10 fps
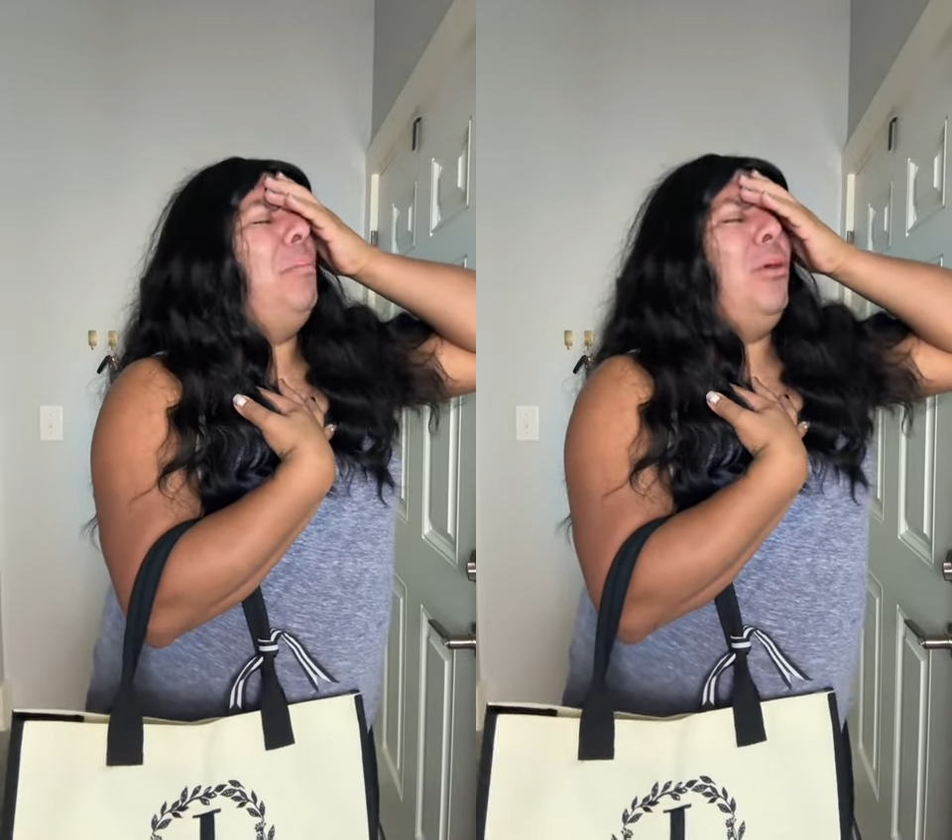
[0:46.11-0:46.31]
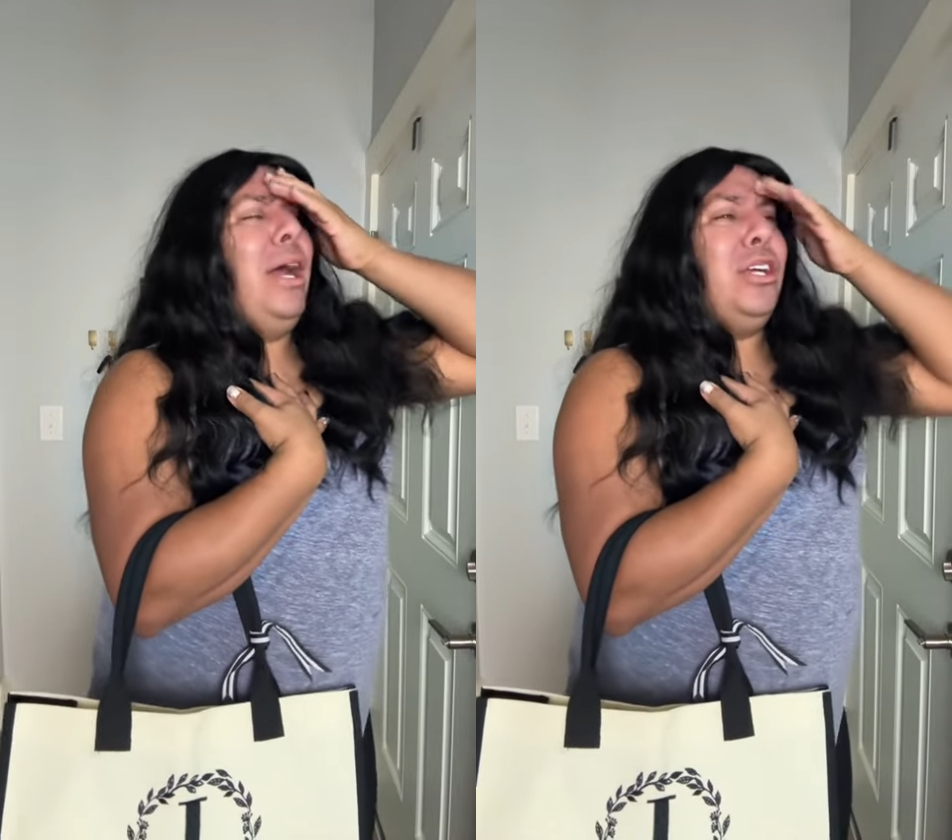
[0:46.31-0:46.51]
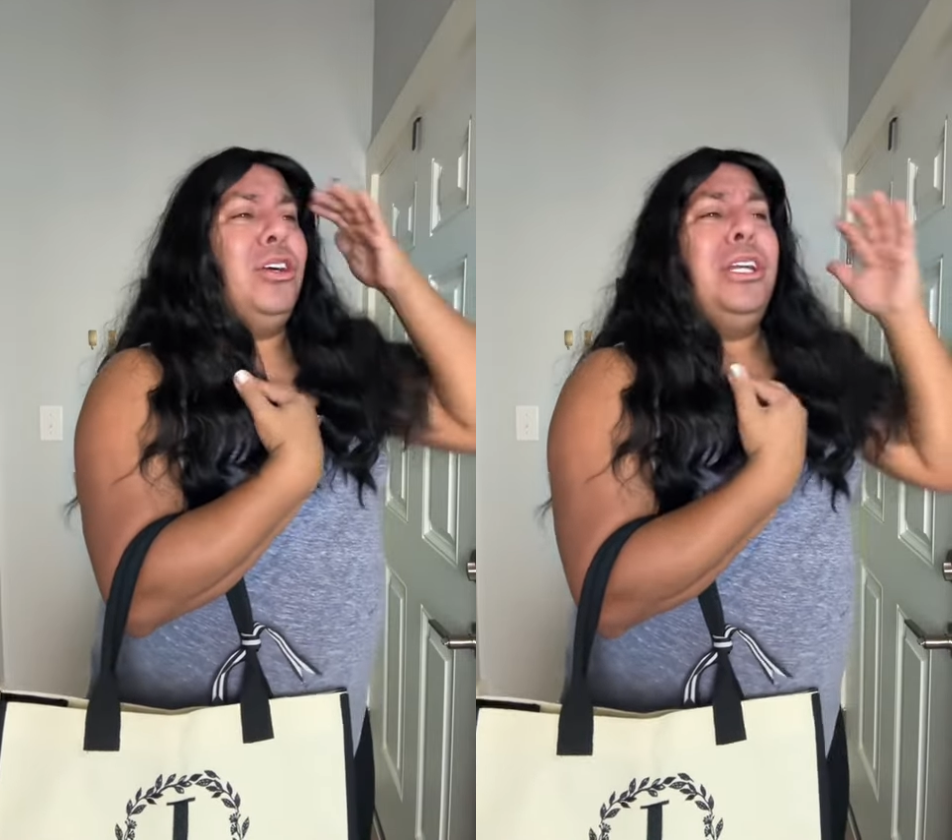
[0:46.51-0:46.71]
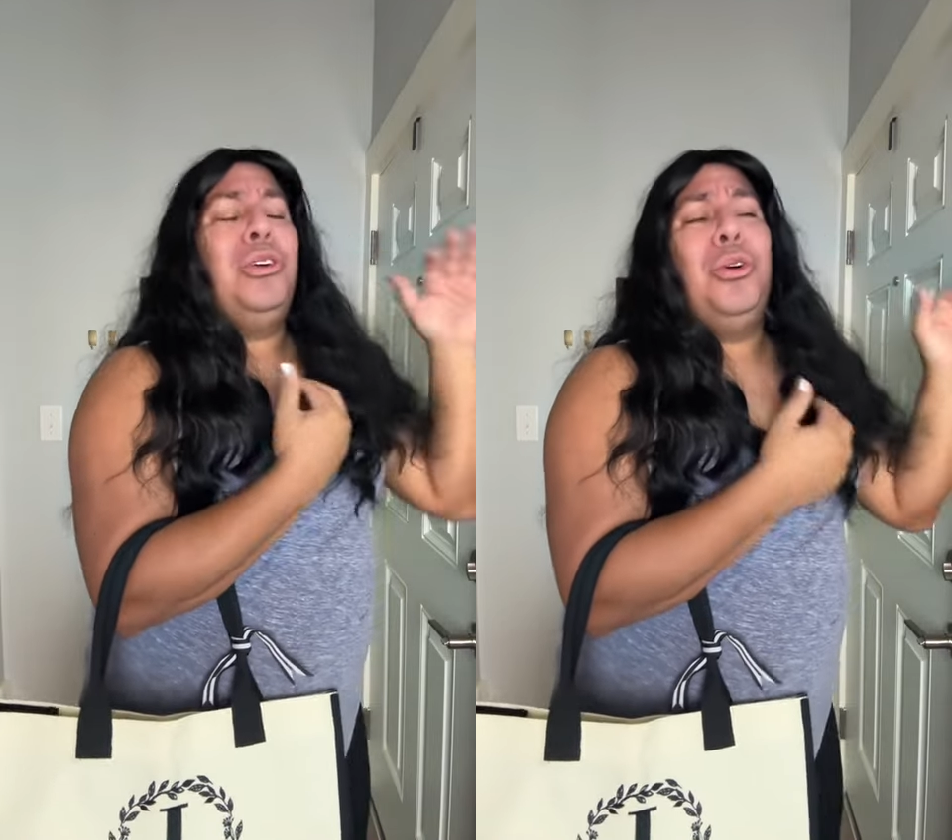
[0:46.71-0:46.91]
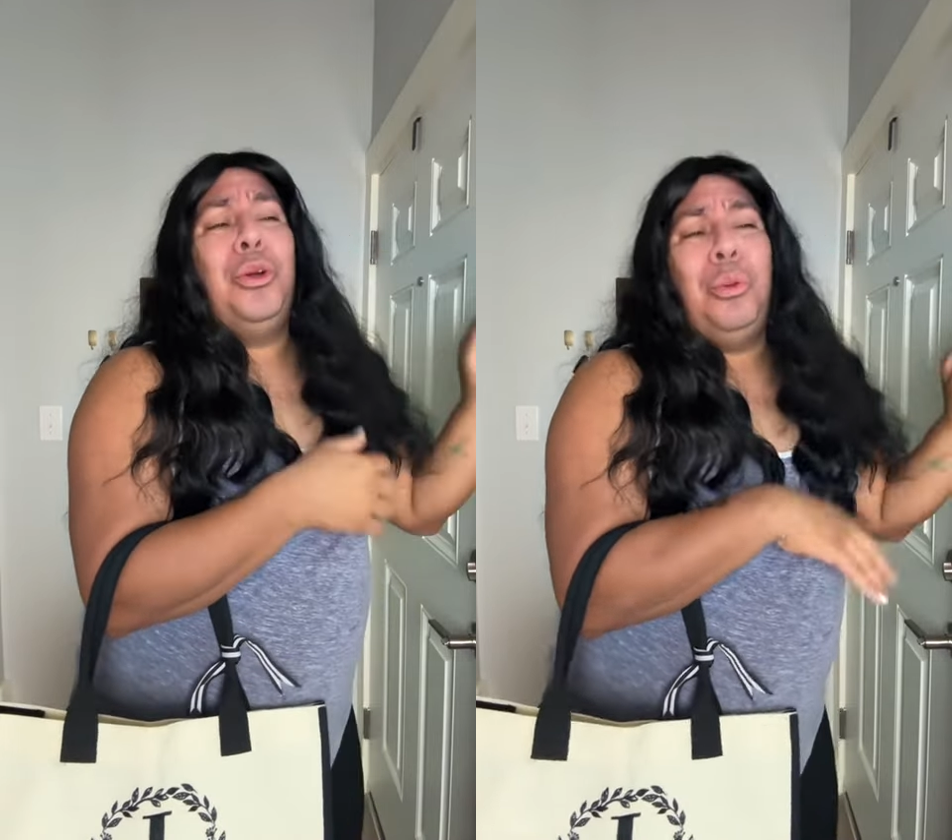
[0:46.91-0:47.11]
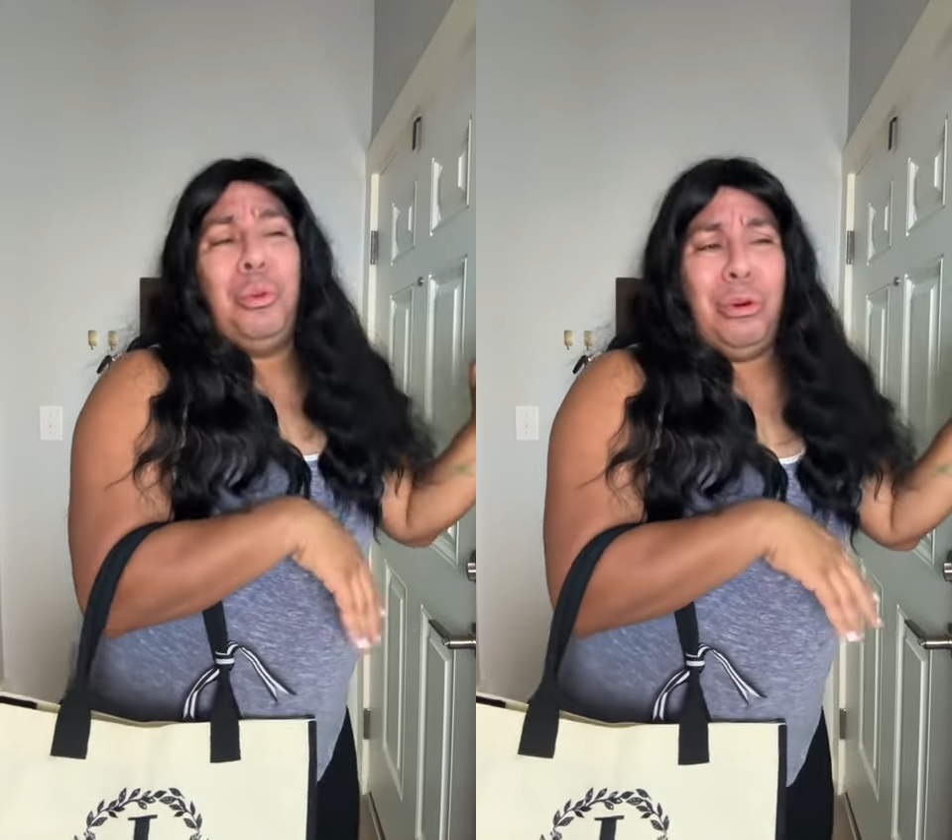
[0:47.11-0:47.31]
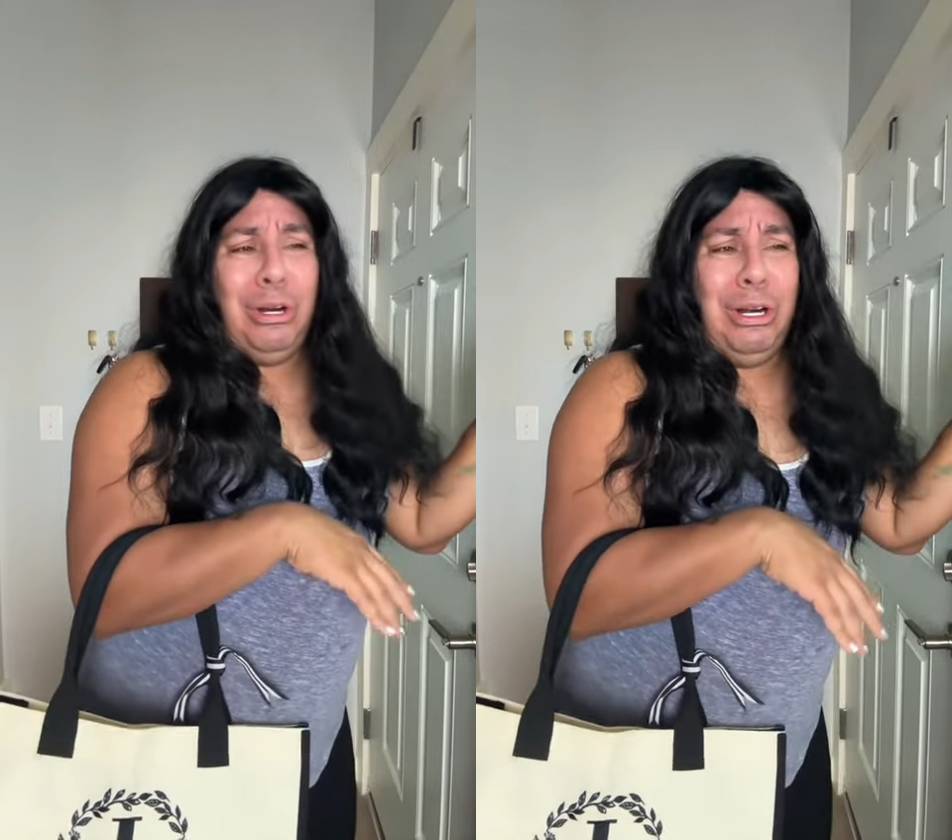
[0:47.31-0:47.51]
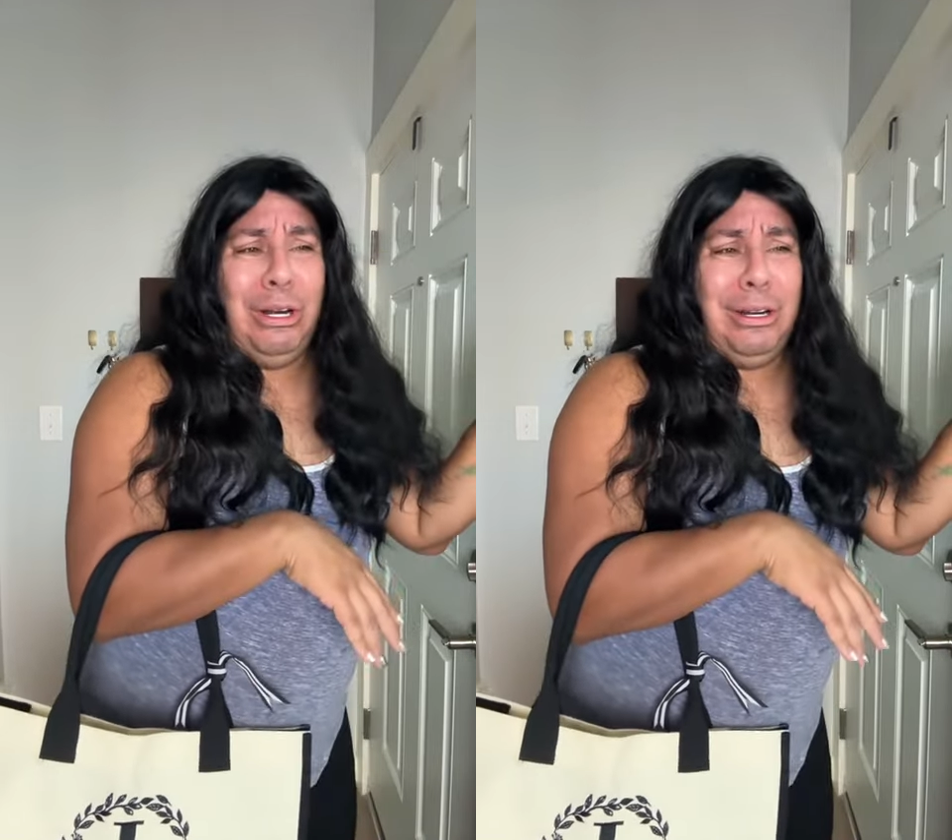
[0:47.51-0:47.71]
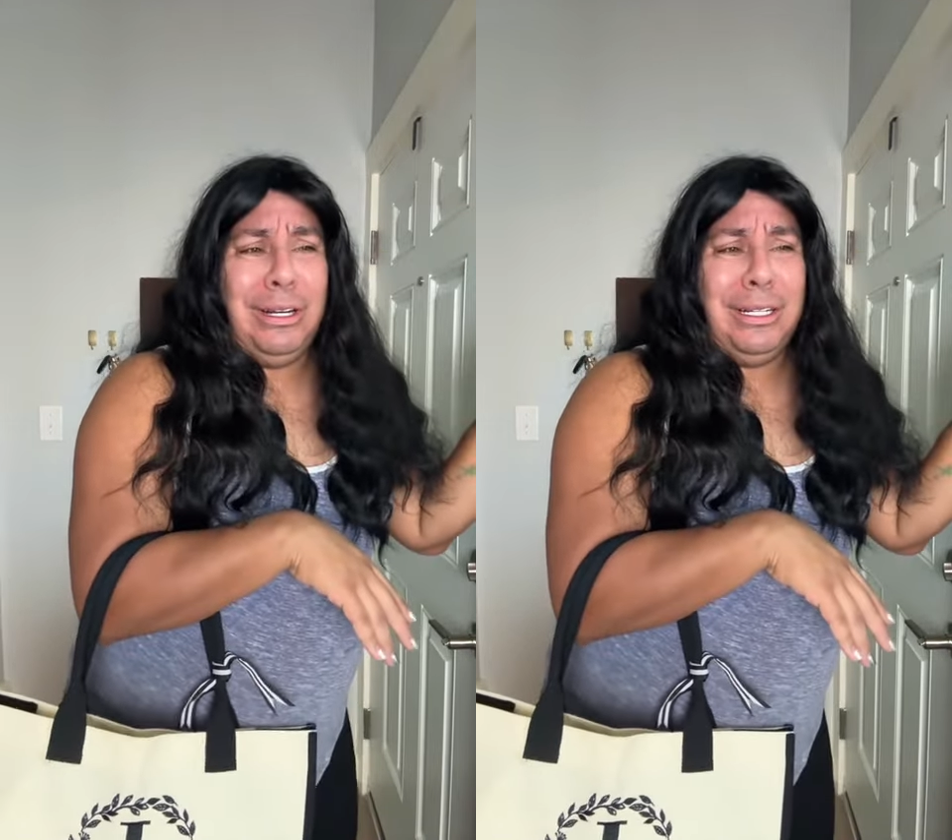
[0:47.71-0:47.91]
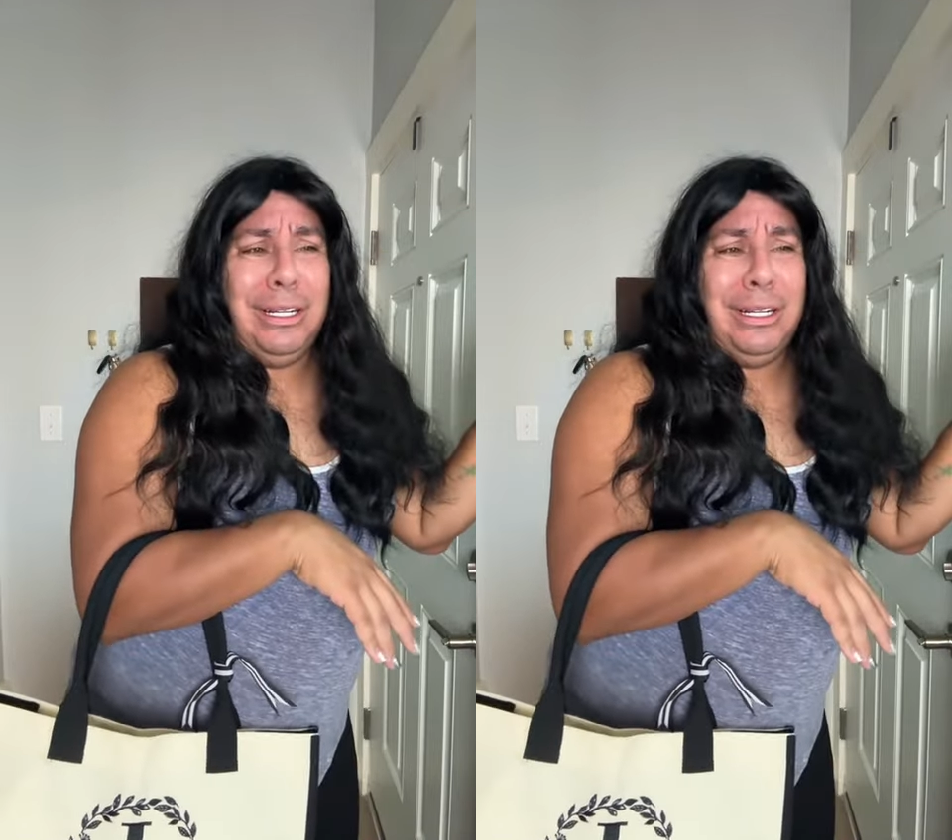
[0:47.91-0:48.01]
I couldn't go to work.